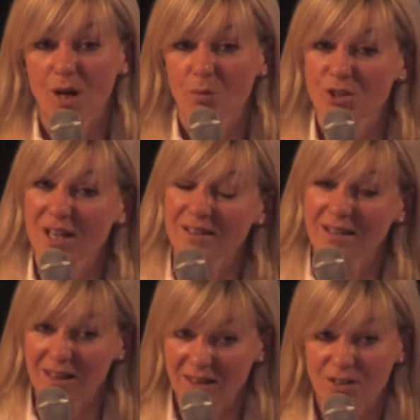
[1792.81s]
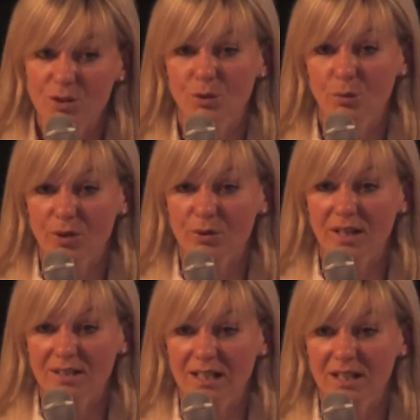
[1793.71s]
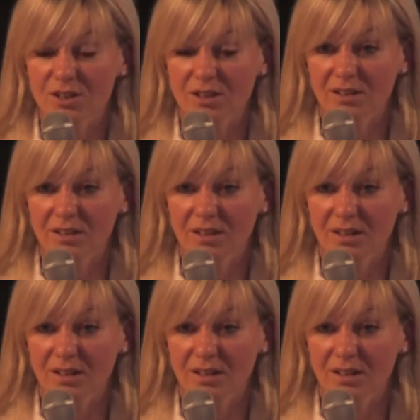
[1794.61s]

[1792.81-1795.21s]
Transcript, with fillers: which has nothing to do with translation.